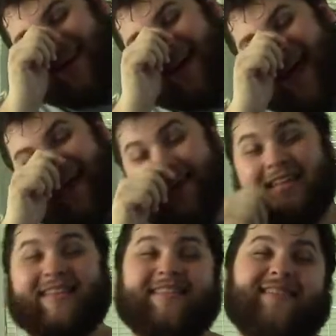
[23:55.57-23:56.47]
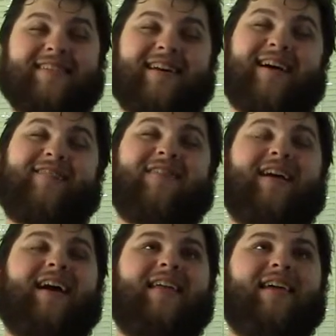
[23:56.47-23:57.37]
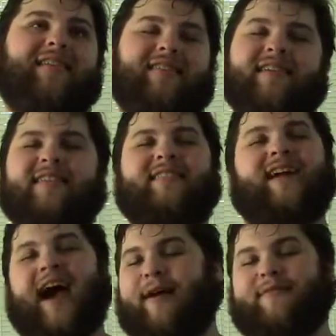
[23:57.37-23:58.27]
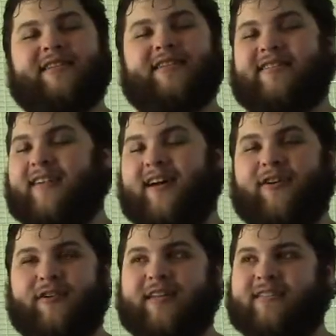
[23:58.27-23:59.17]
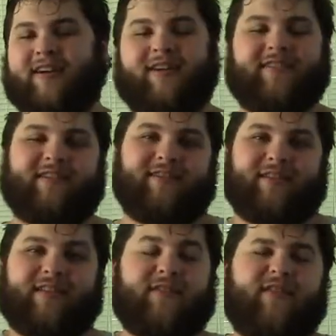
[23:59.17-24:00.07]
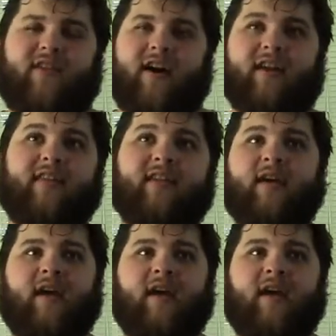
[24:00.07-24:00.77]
I it's oh my god. It's it's a comedy show, it's a cartoon, it's fun.